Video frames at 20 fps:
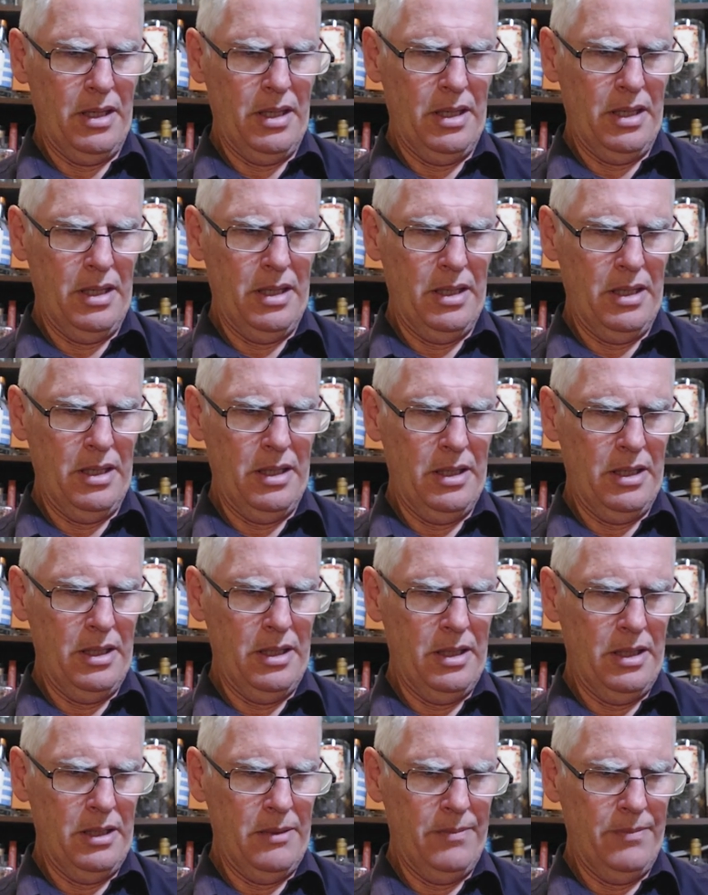
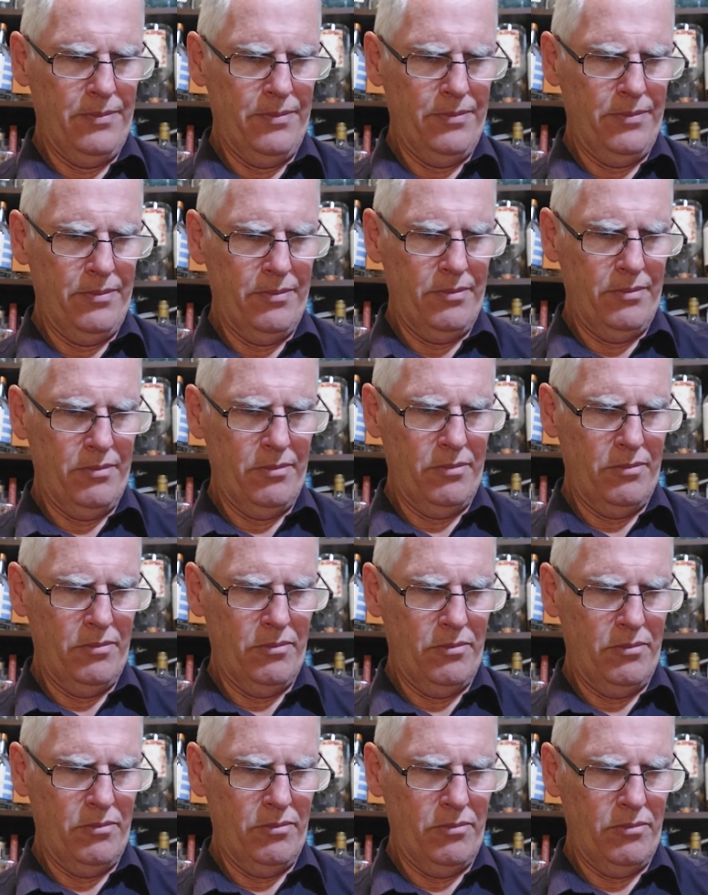
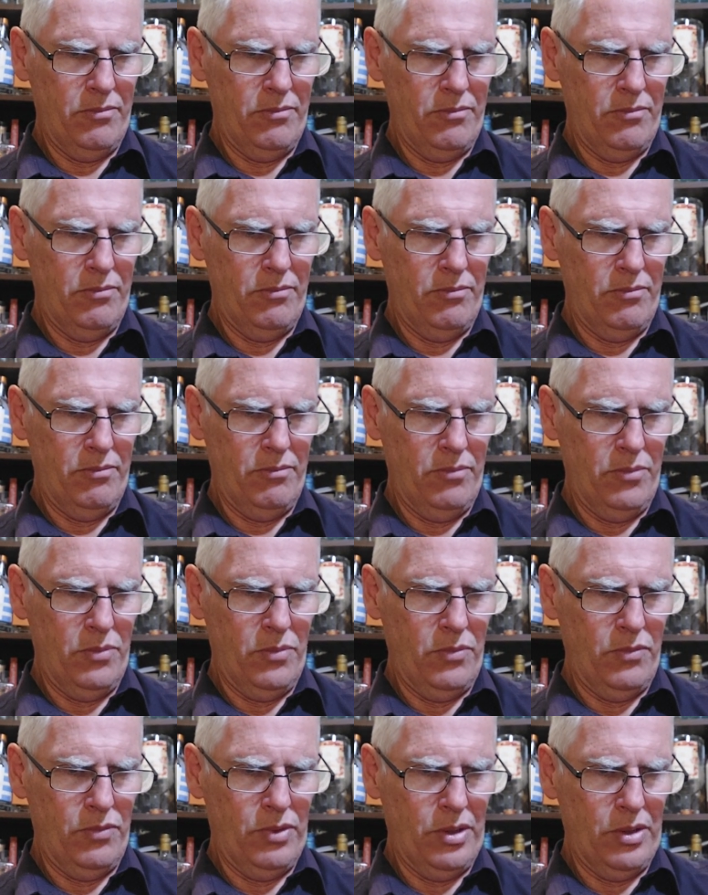Um,
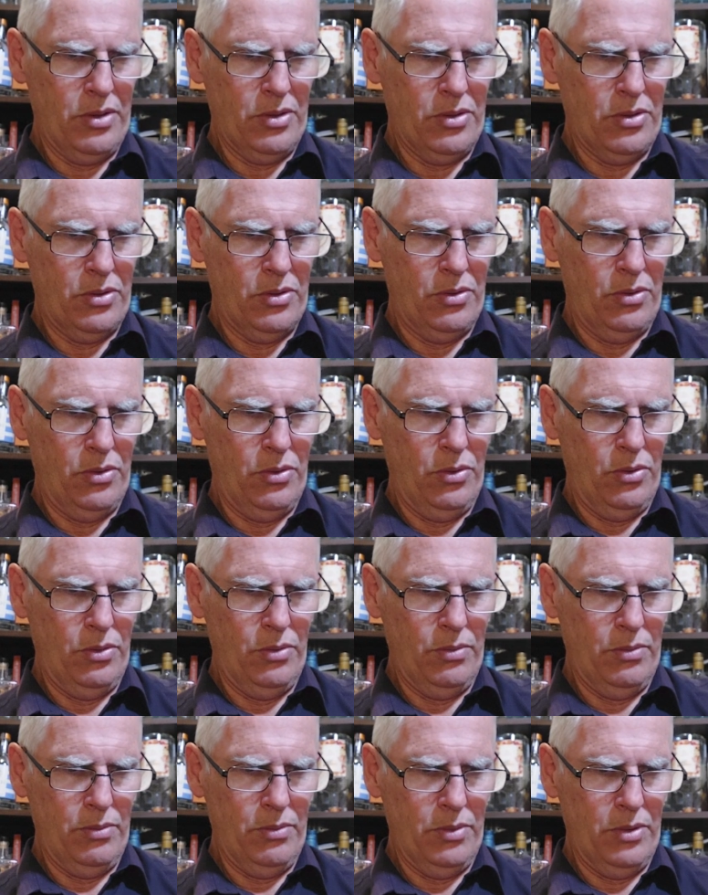fresh
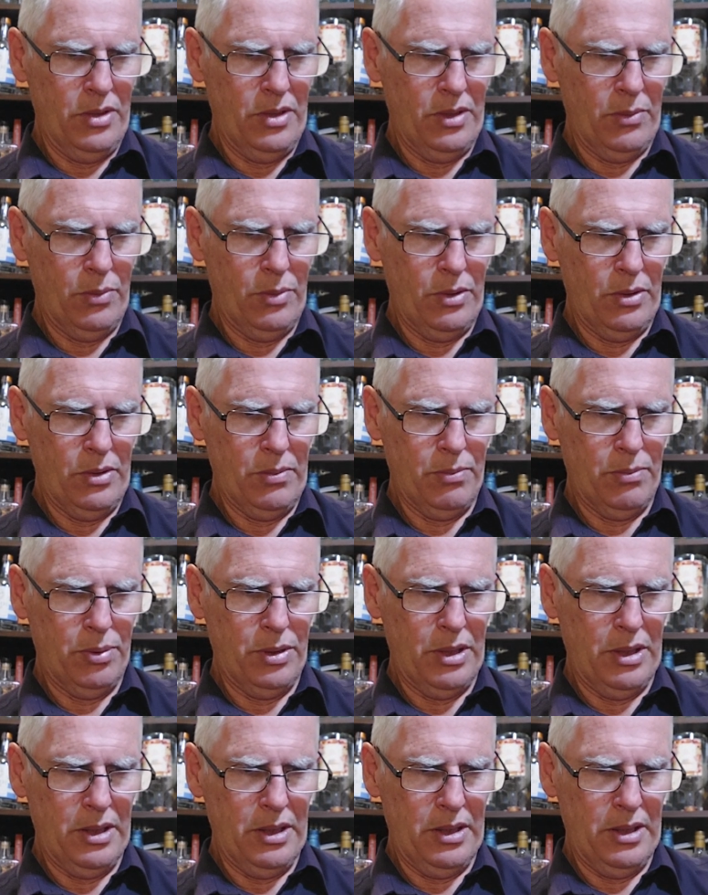new New South Wales
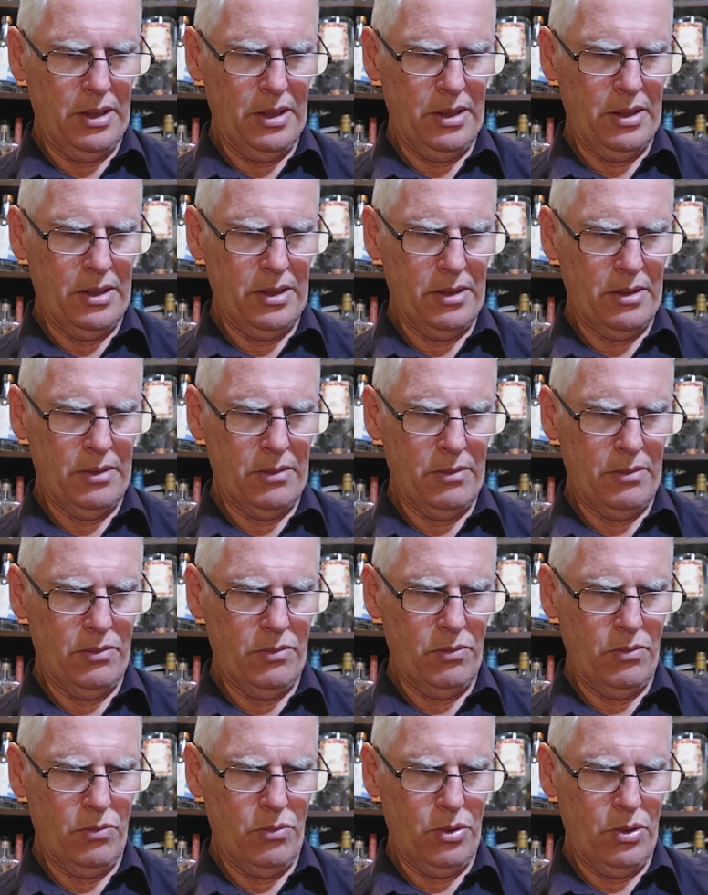pears,
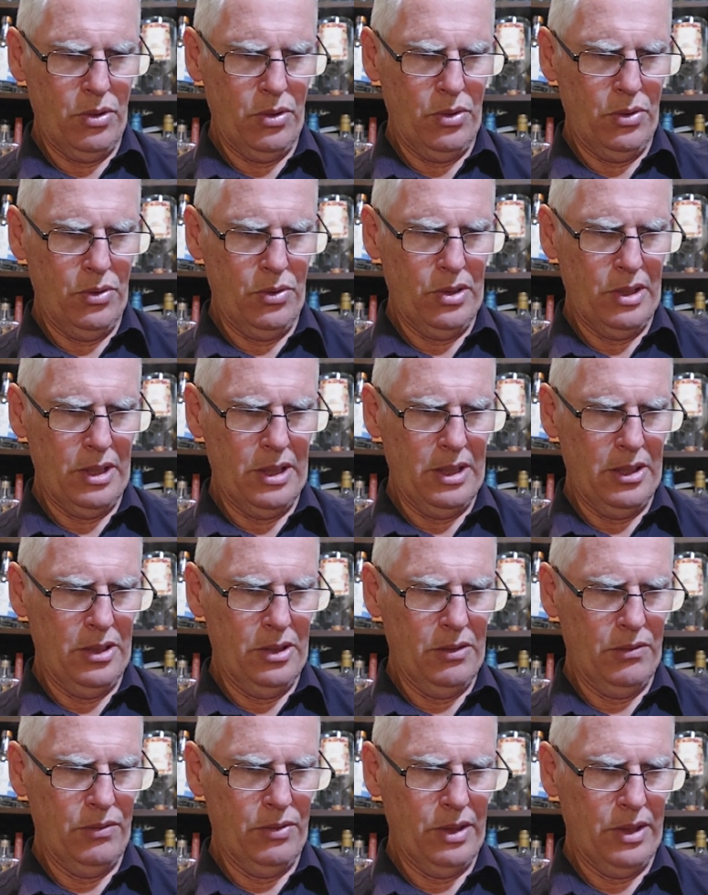rose,
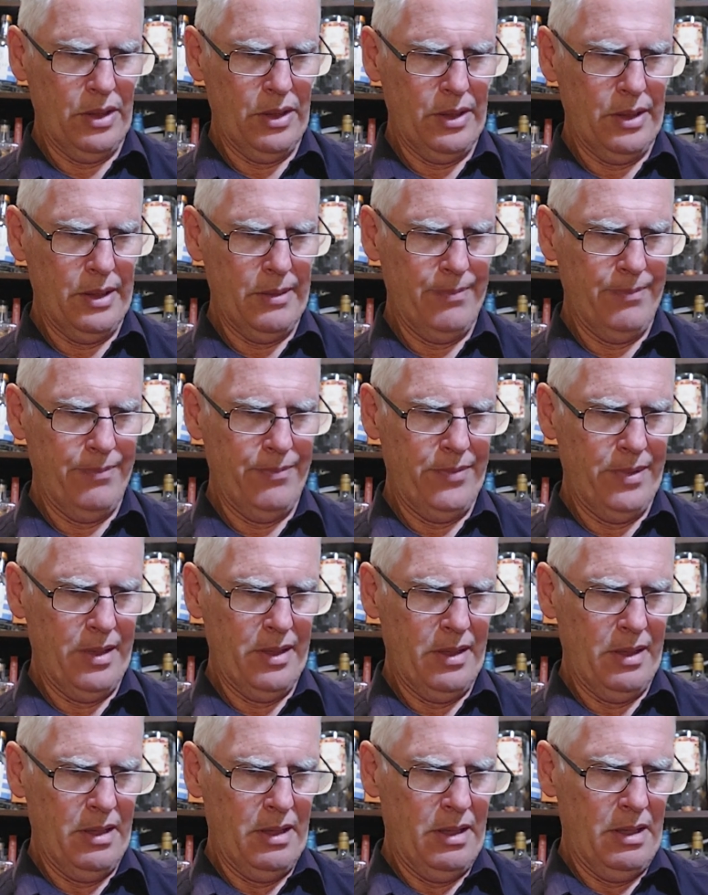elderflower,
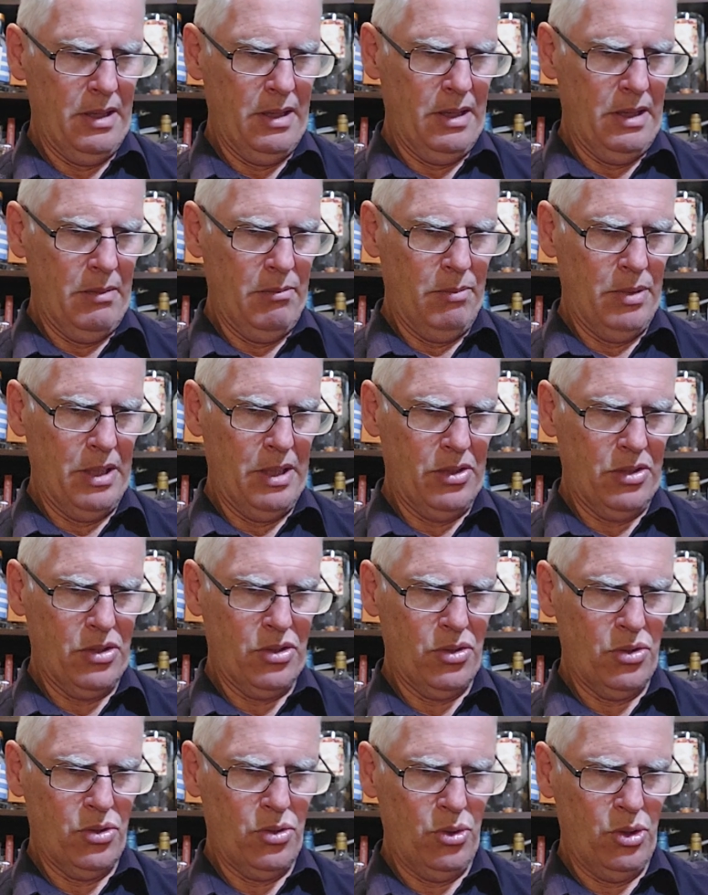
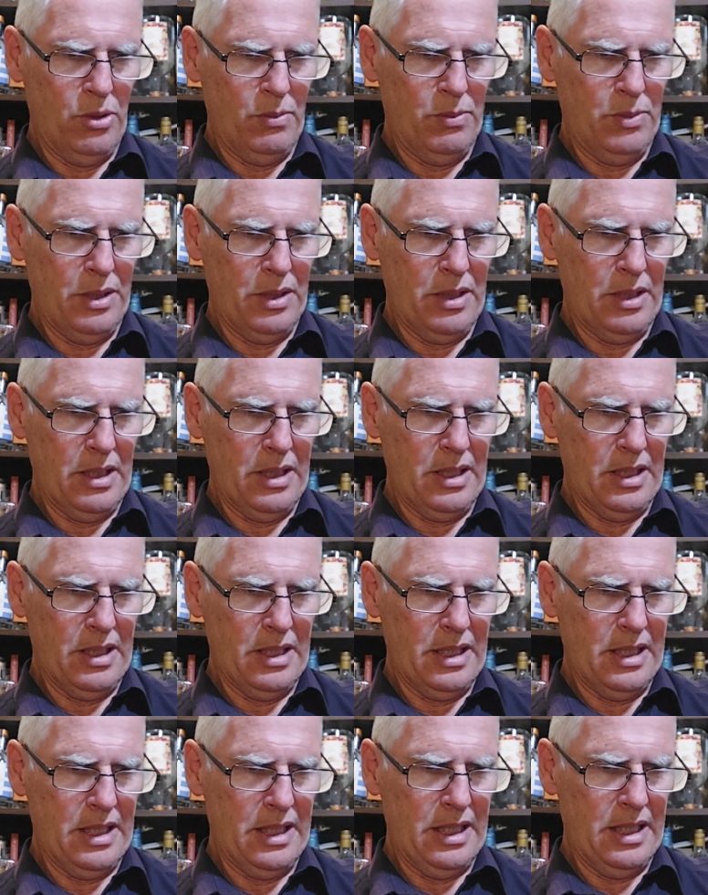pronounced juniper, and
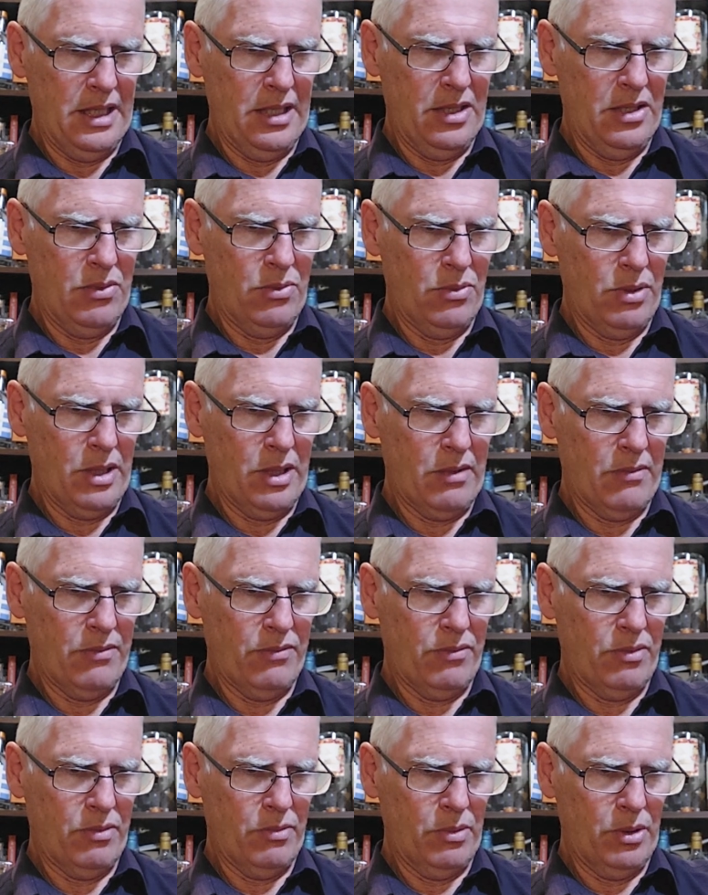honey direct
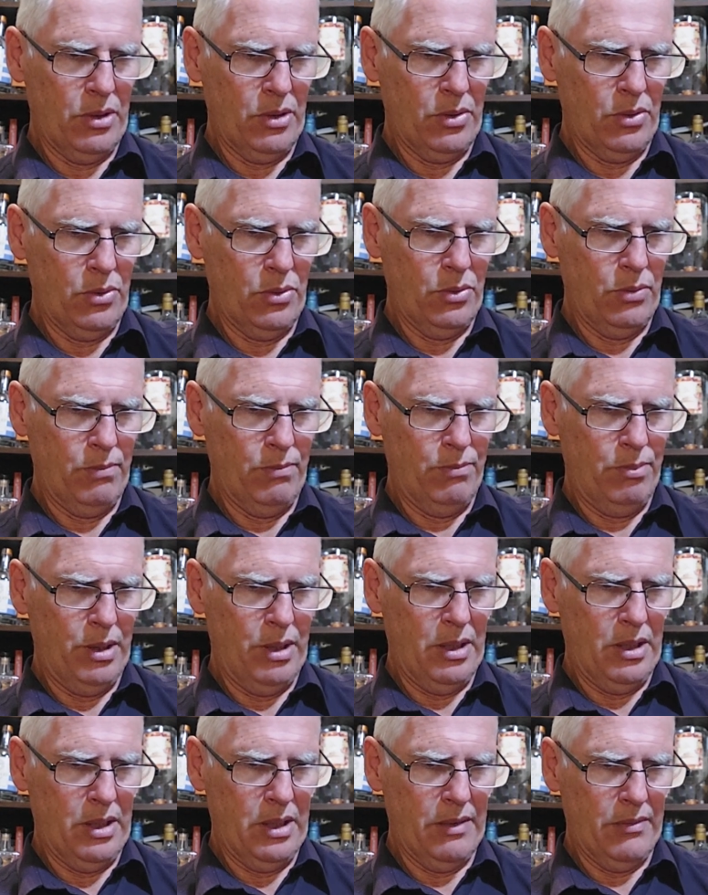from local
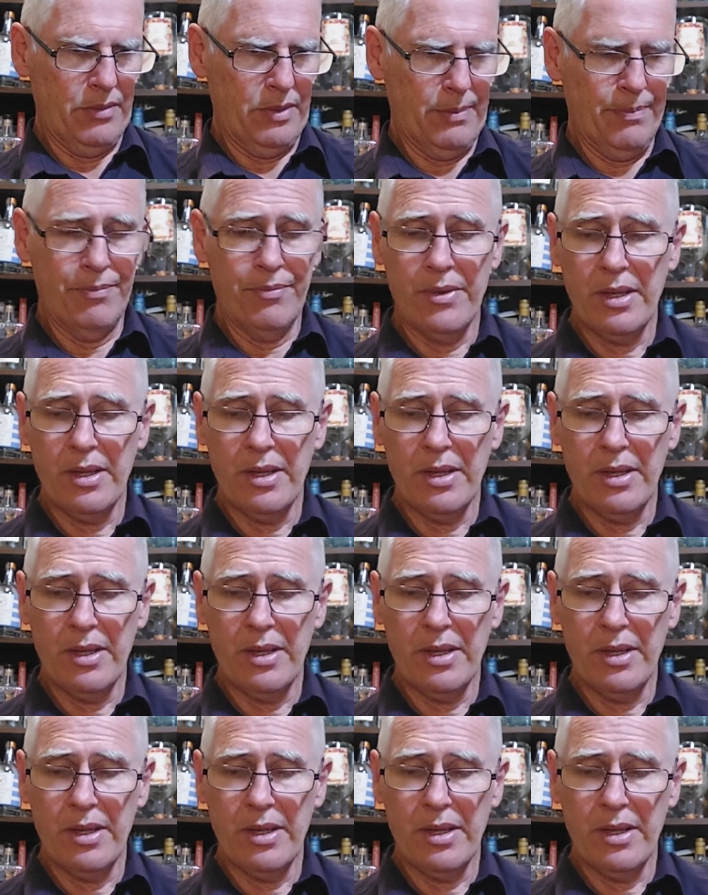beehives.